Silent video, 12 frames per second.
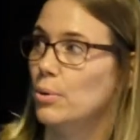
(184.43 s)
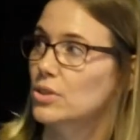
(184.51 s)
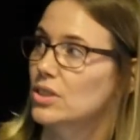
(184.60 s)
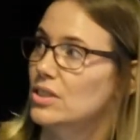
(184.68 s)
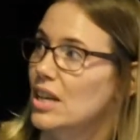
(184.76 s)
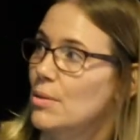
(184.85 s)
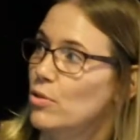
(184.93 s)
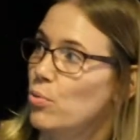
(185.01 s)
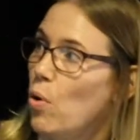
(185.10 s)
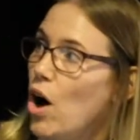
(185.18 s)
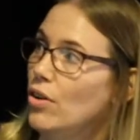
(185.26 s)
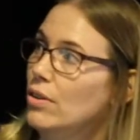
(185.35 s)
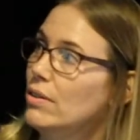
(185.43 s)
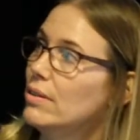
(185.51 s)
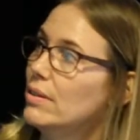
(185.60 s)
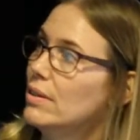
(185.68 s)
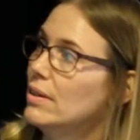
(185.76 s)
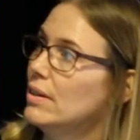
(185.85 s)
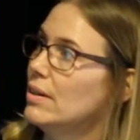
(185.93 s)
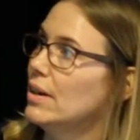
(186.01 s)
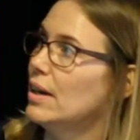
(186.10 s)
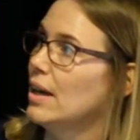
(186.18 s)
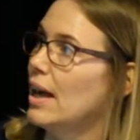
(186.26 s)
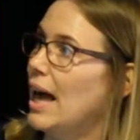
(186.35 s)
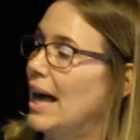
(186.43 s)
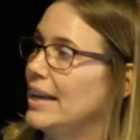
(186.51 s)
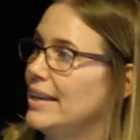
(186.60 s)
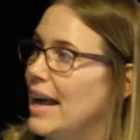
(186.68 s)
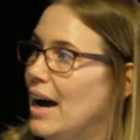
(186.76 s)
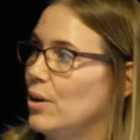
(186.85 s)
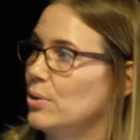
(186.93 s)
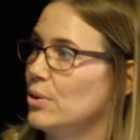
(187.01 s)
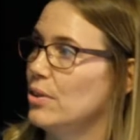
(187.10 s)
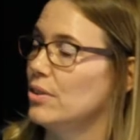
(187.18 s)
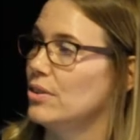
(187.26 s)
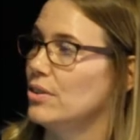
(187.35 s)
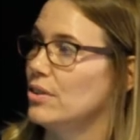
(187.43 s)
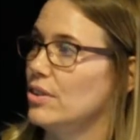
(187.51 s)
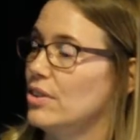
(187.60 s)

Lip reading: I was a team of 1, and now